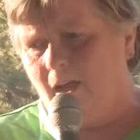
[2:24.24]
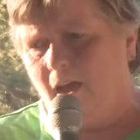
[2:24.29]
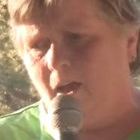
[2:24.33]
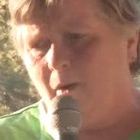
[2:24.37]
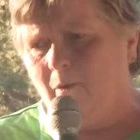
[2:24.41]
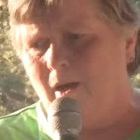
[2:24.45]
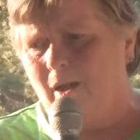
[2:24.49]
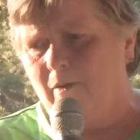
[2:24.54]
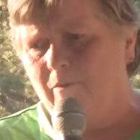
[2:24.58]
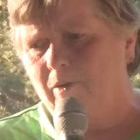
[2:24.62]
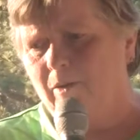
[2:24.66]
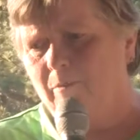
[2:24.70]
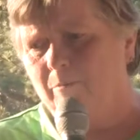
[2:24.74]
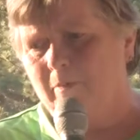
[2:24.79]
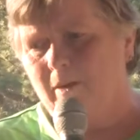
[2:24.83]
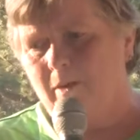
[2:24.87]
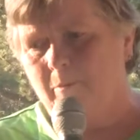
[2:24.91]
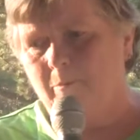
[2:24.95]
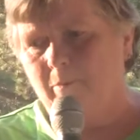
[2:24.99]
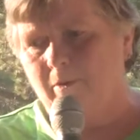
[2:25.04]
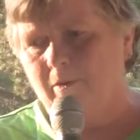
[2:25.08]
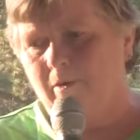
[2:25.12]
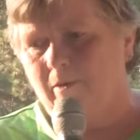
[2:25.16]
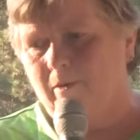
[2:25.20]
Well, I
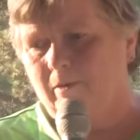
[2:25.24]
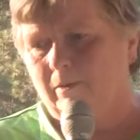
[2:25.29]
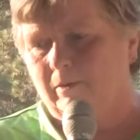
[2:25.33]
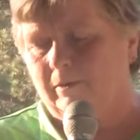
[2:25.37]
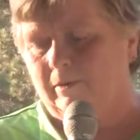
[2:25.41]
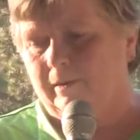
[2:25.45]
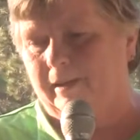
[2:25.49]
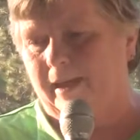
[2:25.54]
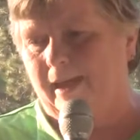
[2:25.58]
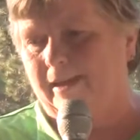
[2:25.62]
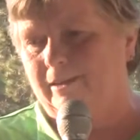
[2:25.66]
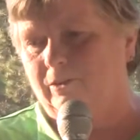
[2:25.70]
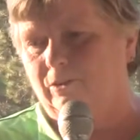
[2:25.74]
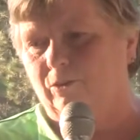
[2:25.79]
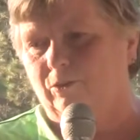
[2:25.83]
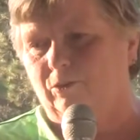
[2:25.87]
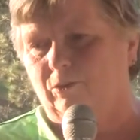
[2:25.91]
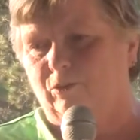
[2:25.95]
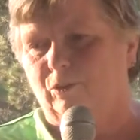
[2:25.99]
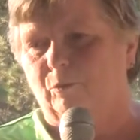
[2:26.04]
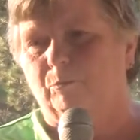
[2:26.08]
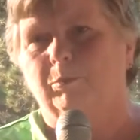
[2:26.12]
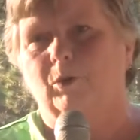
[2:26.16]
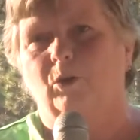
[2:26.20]
remember Dad
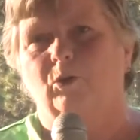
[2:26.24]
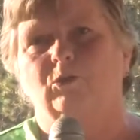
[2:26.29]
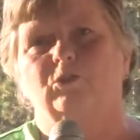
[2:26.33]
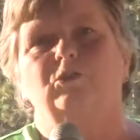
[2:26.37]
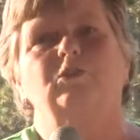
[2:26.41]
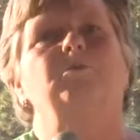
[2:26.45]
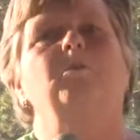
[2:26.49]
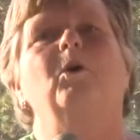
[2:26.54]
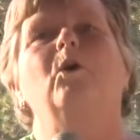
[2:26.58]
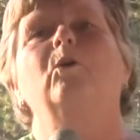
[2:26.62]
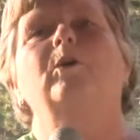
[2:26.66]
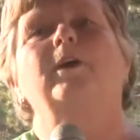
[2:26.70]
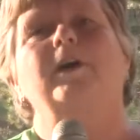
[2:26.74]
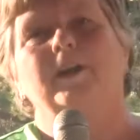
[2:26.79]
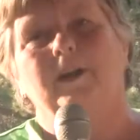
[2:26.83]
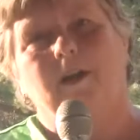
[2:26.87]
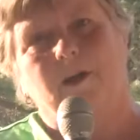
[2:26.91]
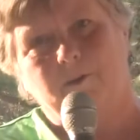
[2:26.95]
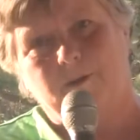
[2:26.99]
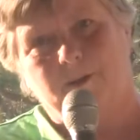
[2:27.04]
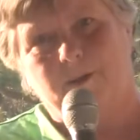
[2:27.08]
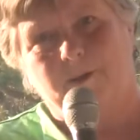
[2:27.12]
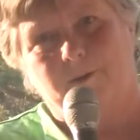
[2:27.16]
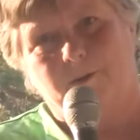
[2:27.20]
used to blow smoke in
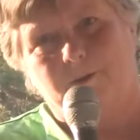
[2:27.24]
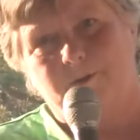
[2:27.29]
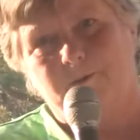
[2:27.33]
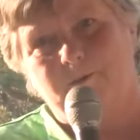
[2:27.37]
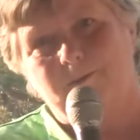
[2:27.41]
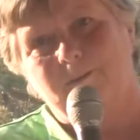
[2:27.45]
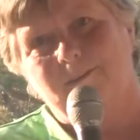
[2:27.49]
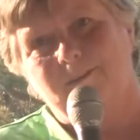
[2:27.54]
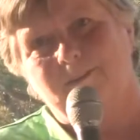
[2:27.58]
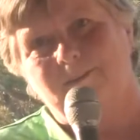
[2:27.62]
our ears.